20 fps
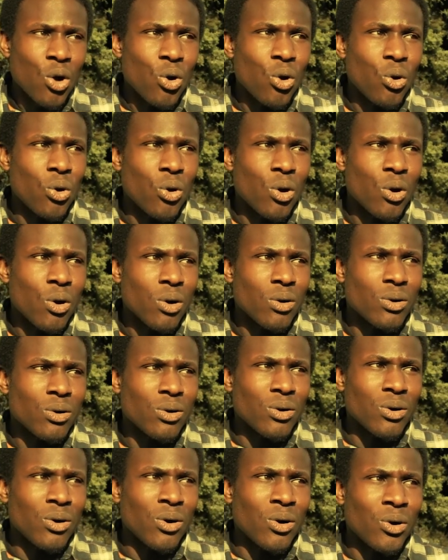or
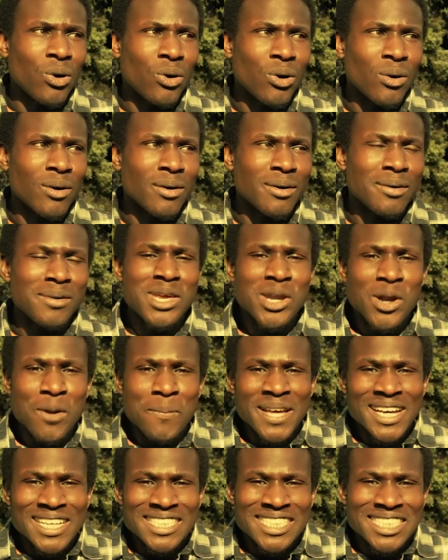or you know,
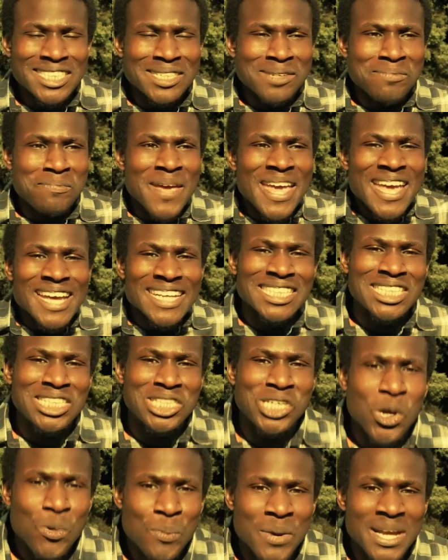because being
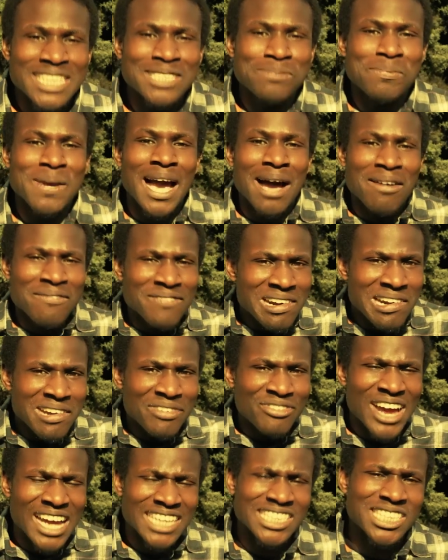stupid has become very
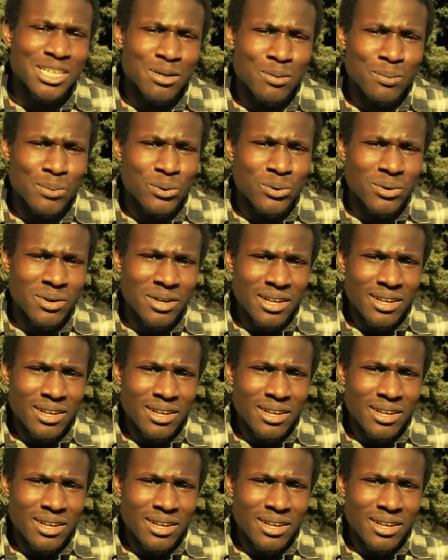fashionable.